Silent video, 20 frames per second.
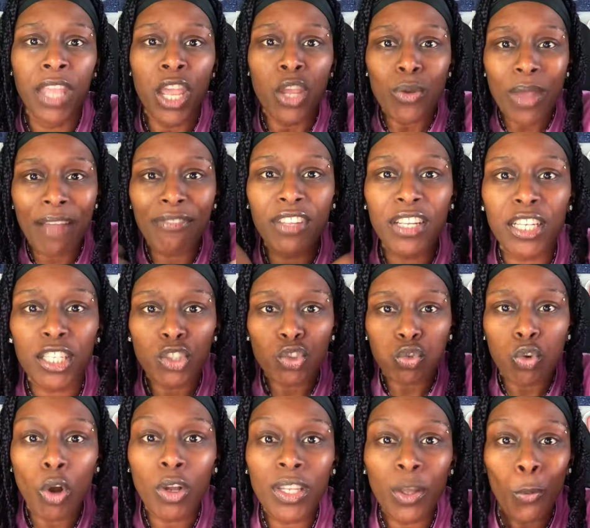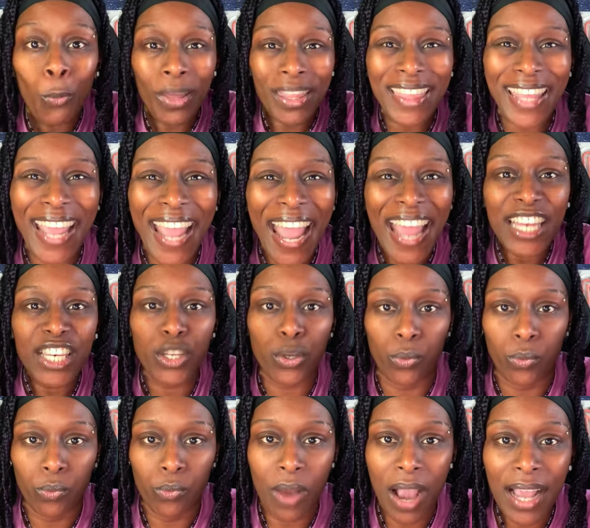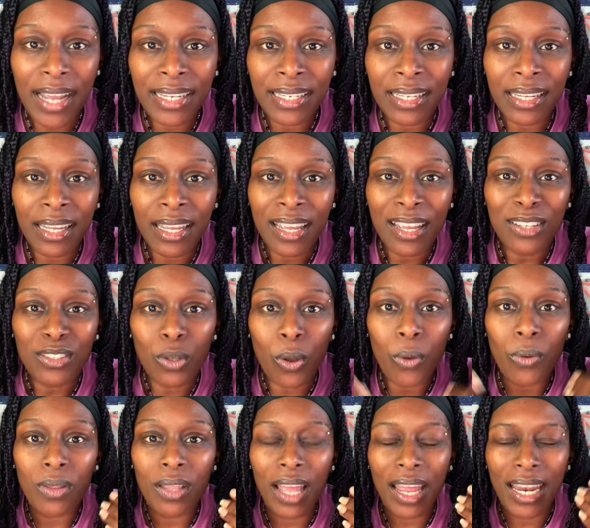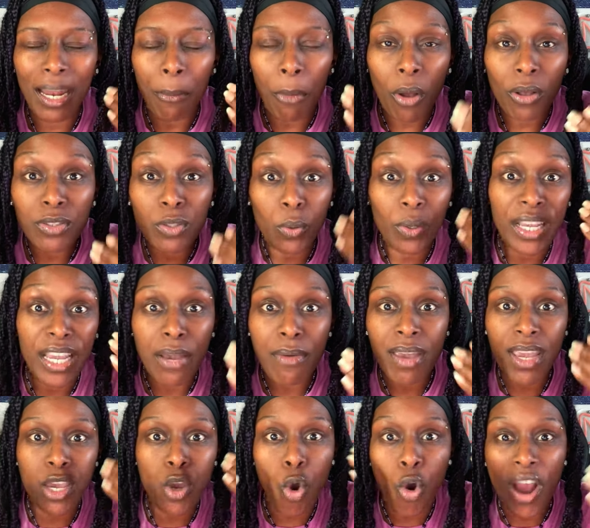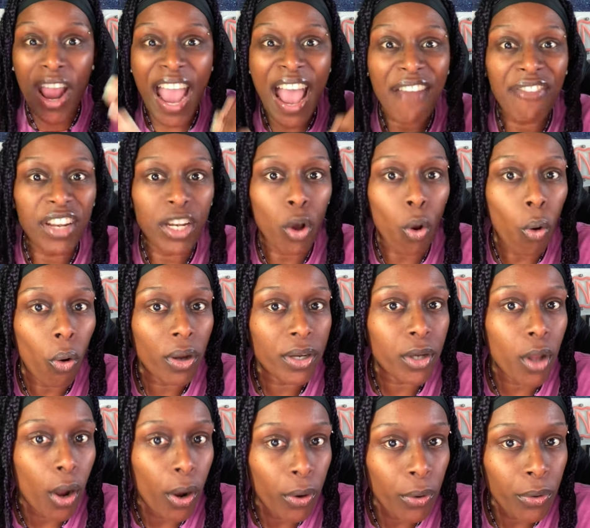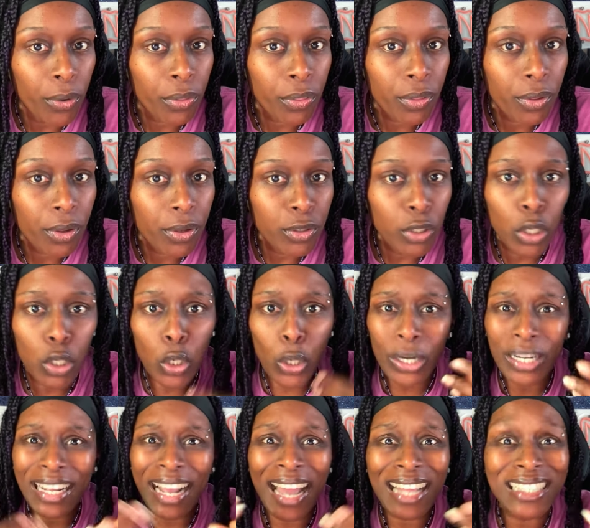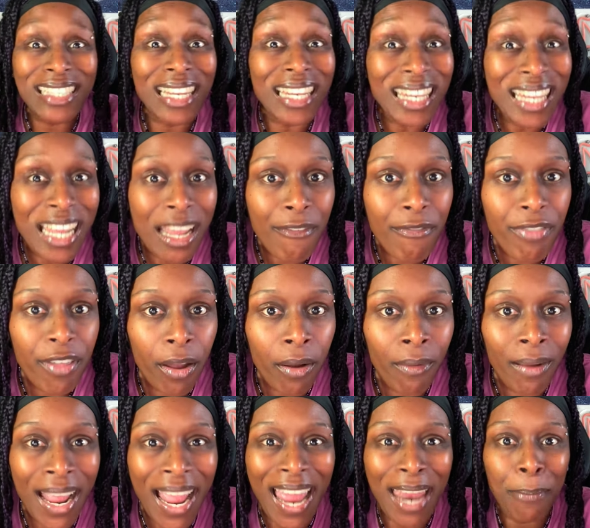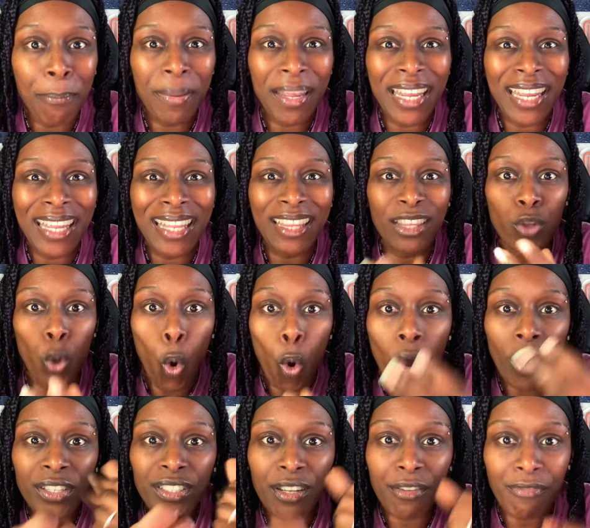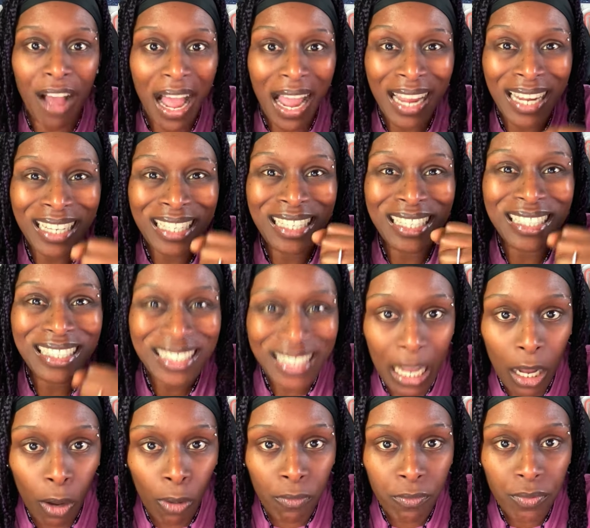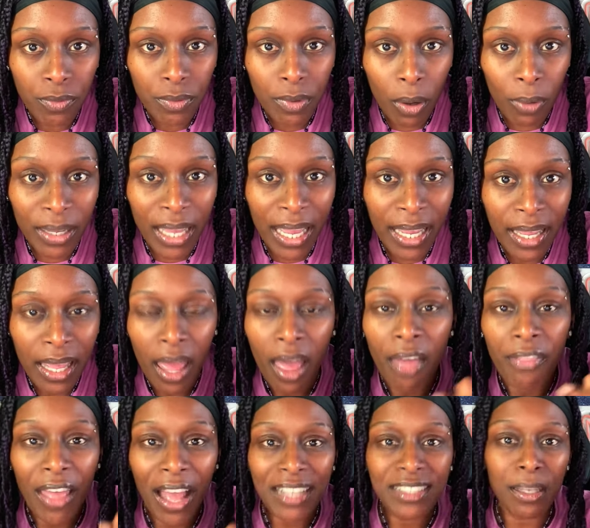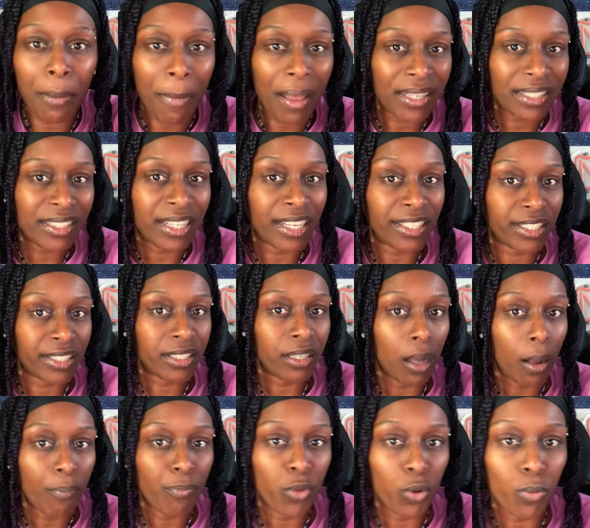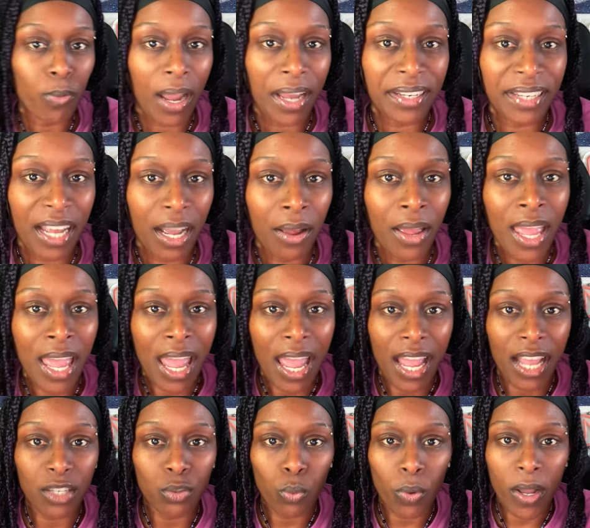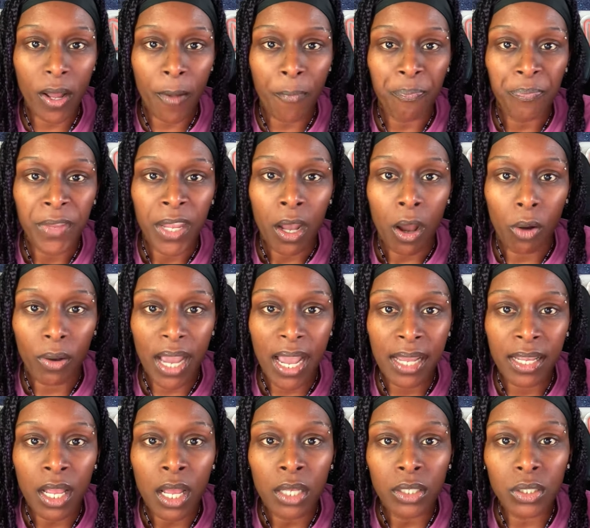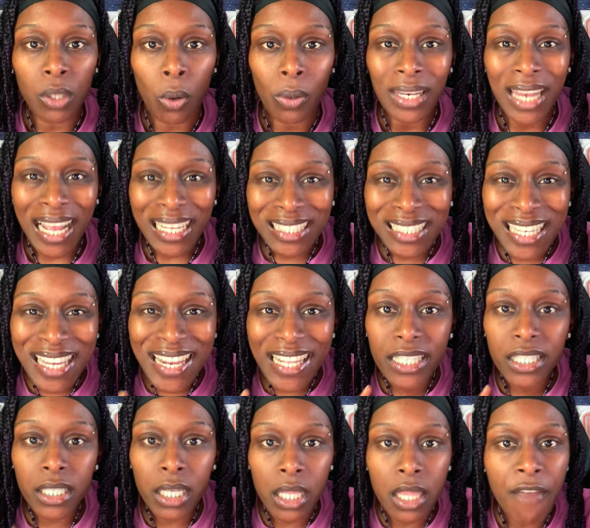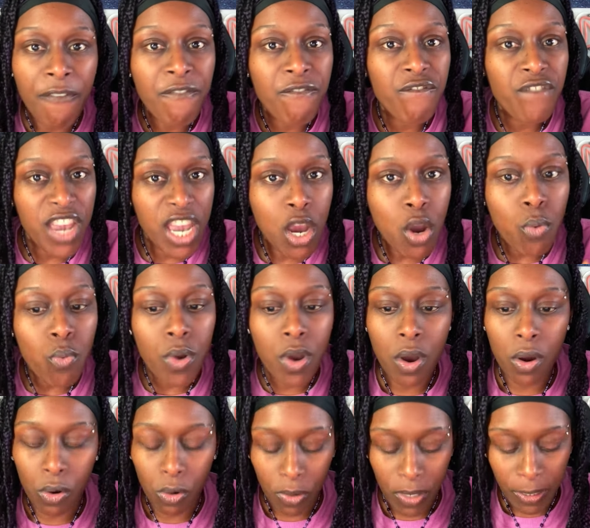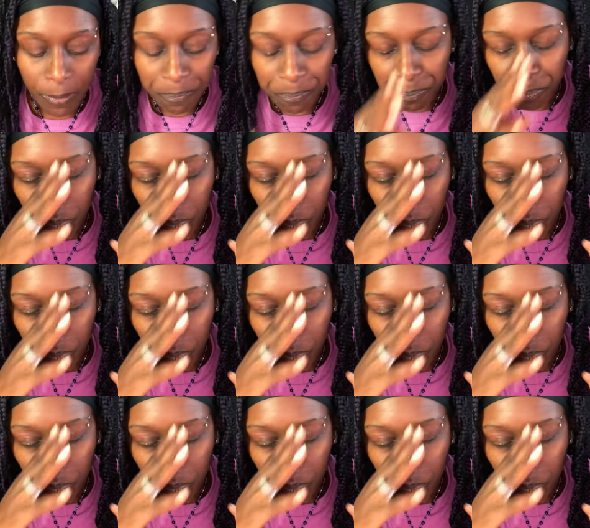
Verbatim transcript: you have to control it within you, right? So, and I'm also hearing your heaven on earth. You're learning how to live there and be your divine self. Okay, that's a message that just come through right now as well. Okay, so let's get into the fear real quick.